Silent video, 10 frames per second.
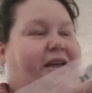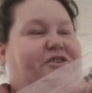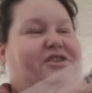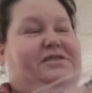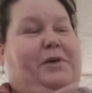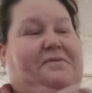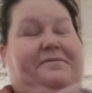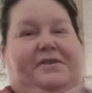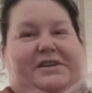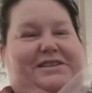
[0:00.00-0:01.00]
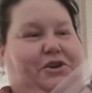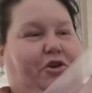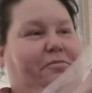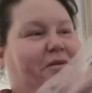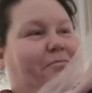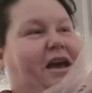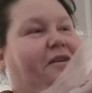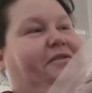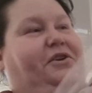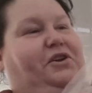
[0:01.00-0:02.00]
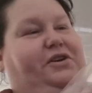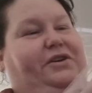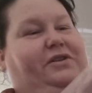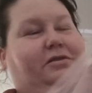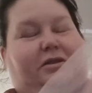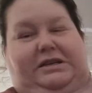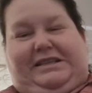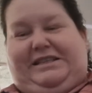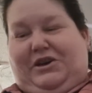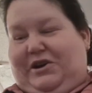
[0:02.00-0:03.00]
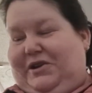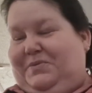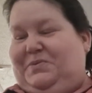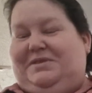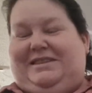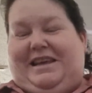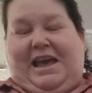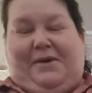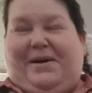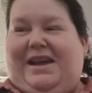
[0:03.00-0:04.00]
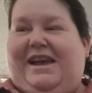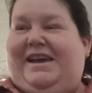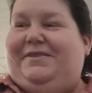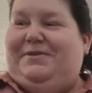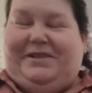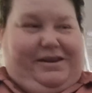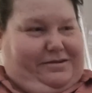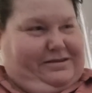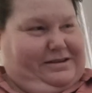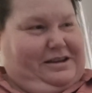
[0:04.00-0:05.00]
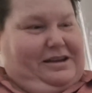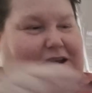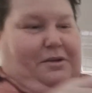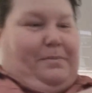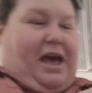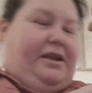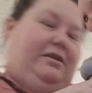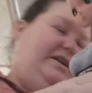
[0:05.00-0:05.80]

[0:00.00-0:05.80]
She's my first open mouth girl, so we'll see how I handle it. But